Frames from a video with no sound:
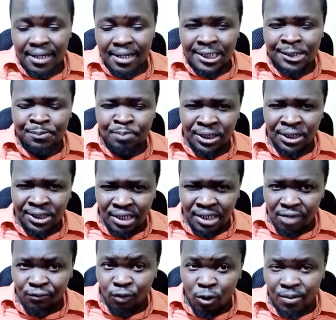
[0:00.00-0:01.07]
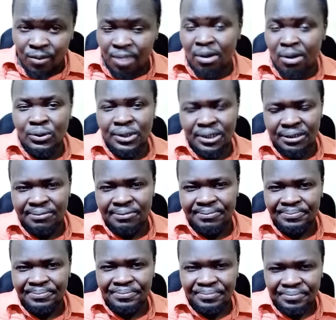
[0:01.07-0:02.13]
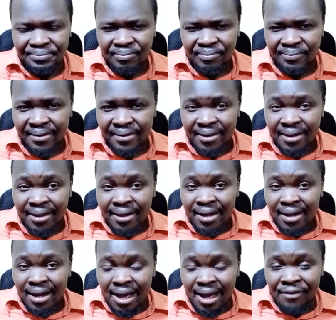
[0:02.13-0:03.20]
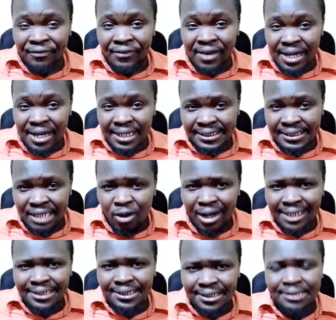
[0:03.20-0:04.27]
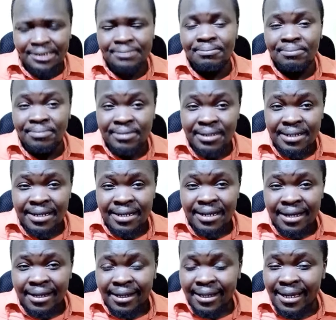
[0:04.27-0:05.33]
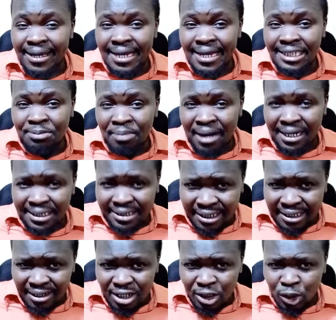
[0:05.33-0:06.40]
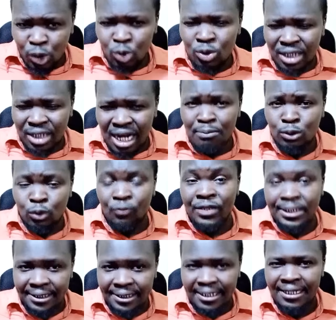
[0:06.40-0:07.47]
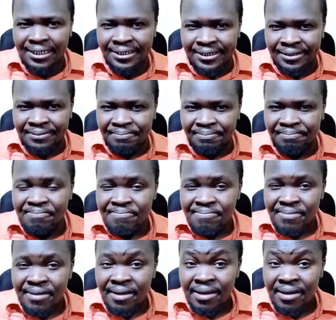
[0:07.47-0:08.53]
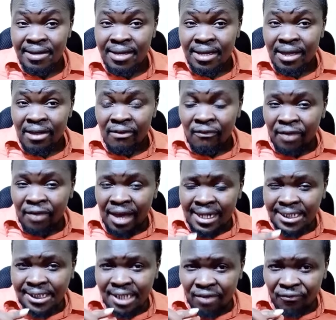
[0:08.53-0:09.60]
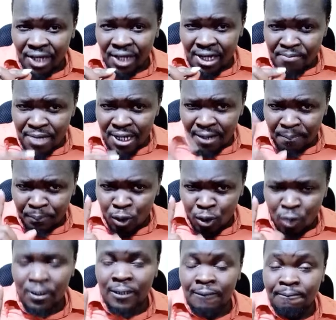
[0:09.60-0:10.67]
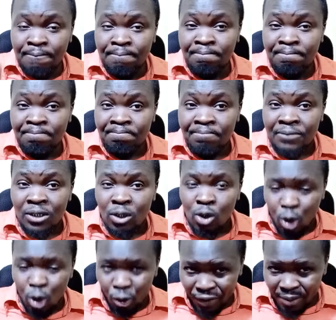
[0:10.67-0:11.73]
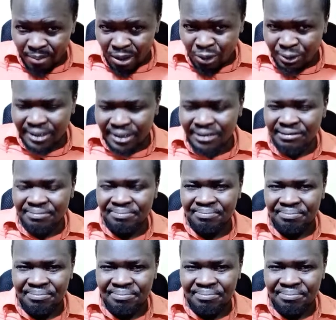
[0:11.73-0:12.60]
especially from the mountain. I think it's now high time Kenyans should come to this reality. There is a very big problem on the mountain.